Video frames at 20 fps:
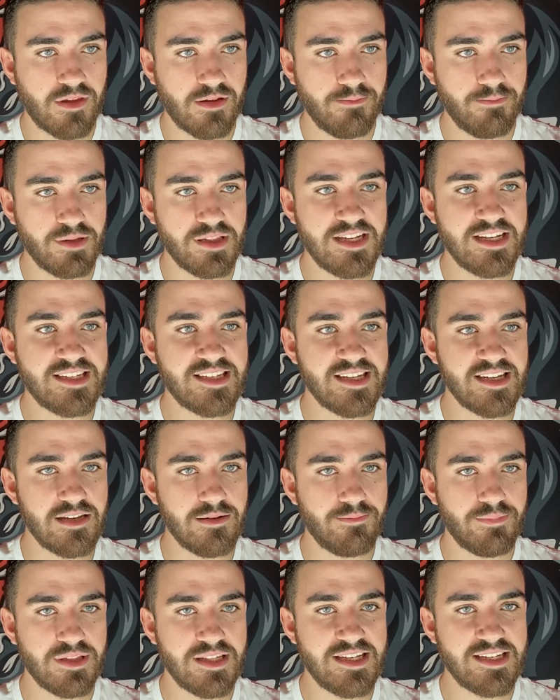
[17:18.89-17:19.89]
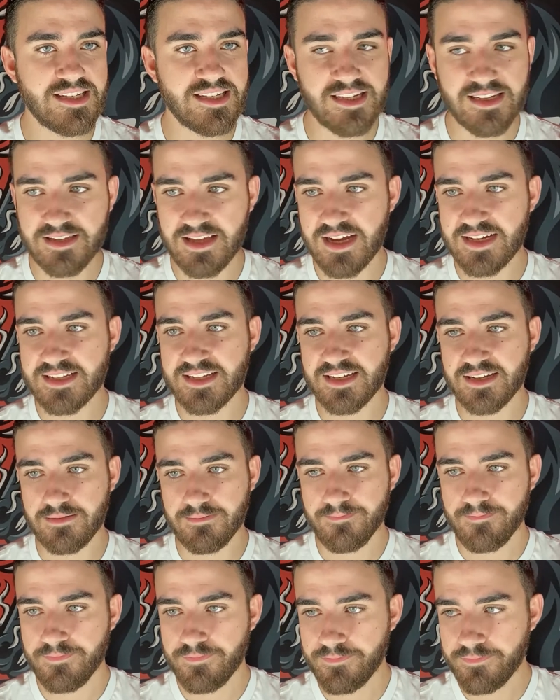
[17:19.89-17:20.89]
Plessis, that's
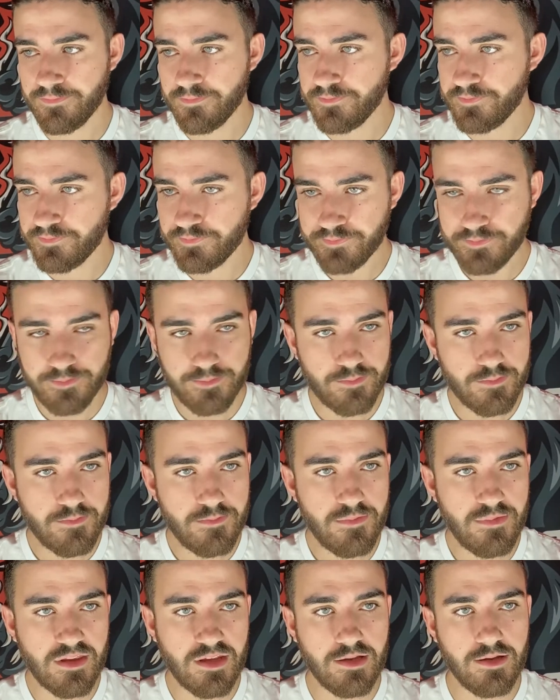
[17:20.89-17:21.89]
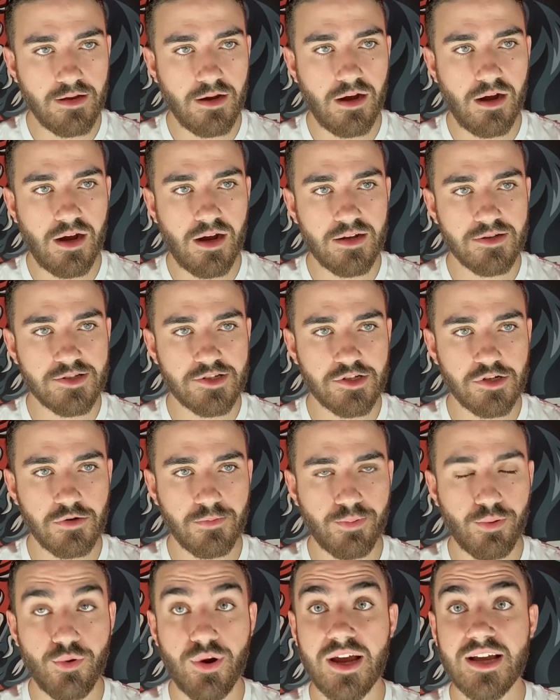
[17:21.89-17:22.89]
it. So
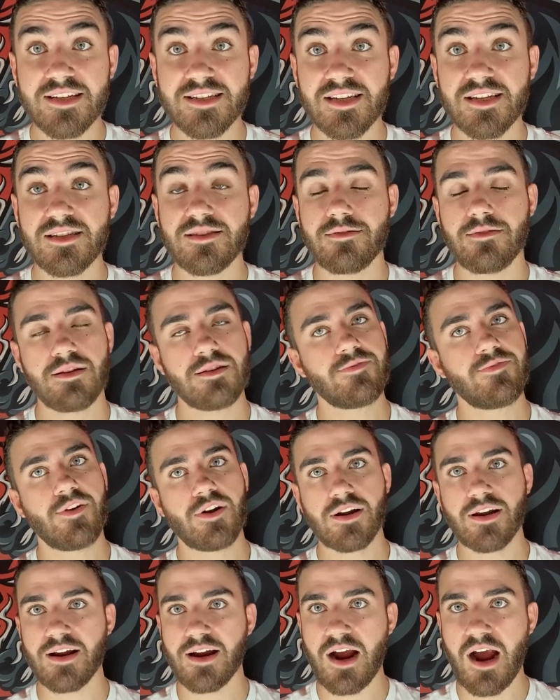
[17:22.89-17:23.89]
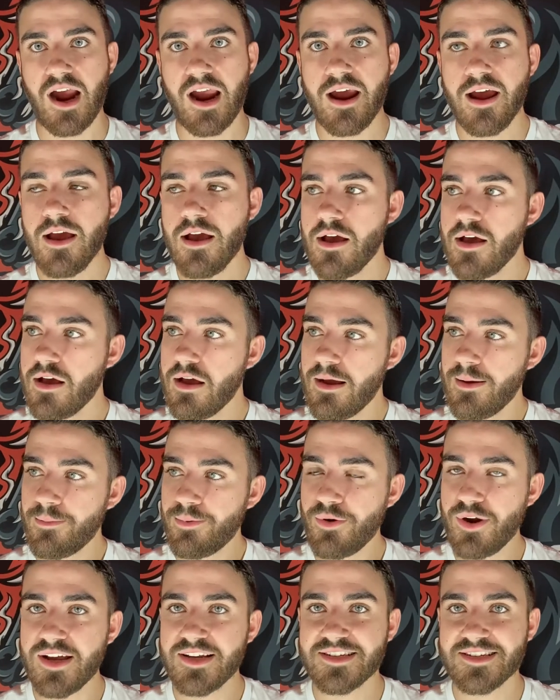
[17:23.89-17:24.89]
Perez is this fucking guy.
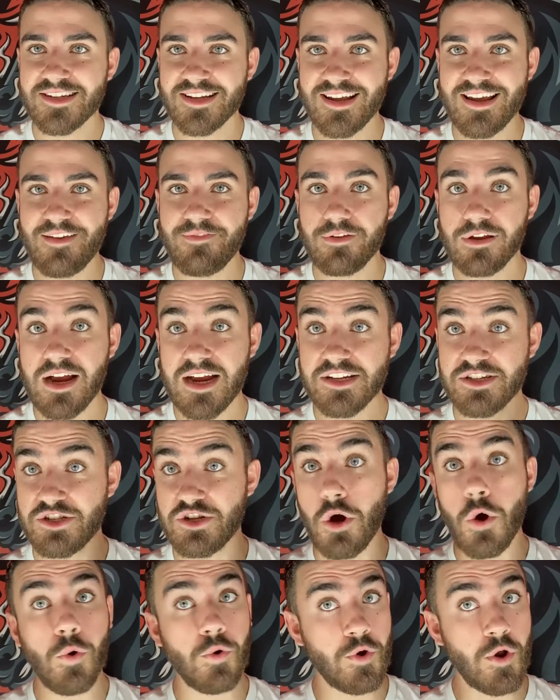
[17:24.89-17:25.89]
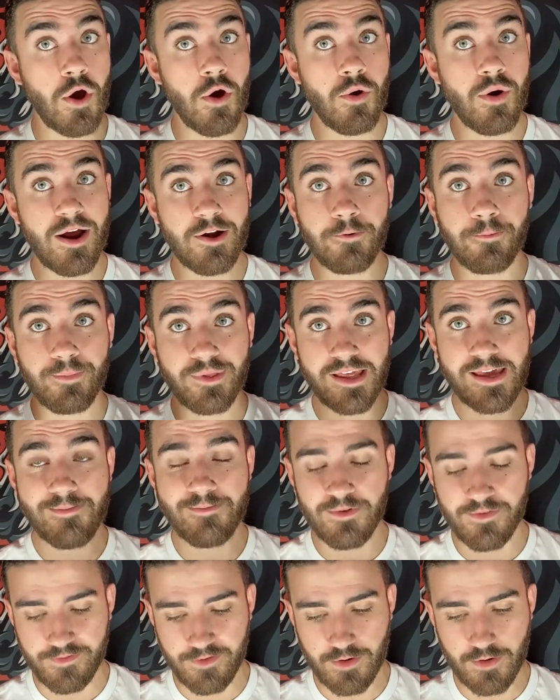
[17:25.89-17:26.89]
Perez, if you guys don't know, I don't blame
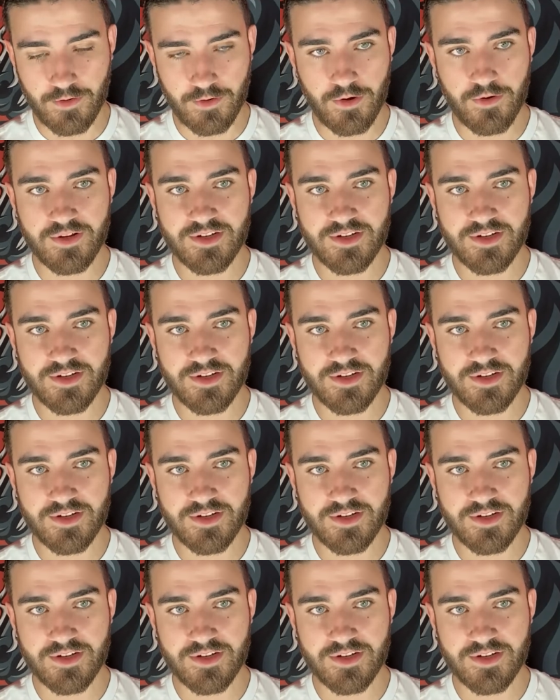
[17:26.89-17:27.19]
you if you don't know.